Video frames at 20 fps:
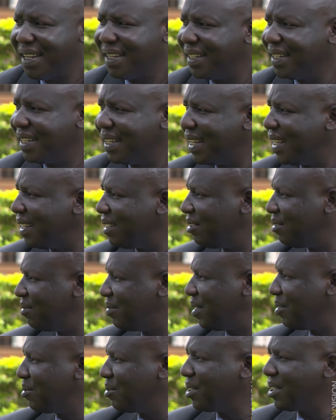the
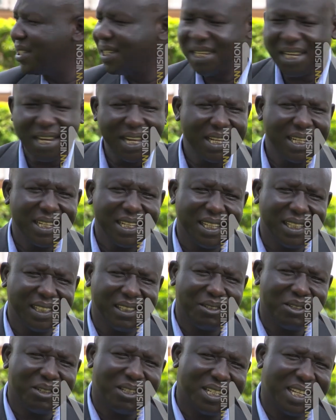handover was done and
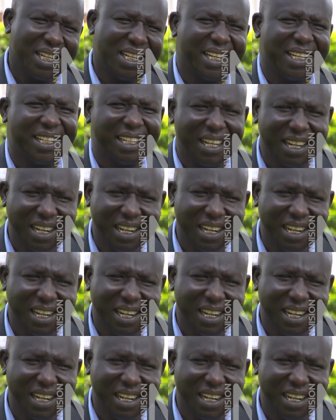I was taken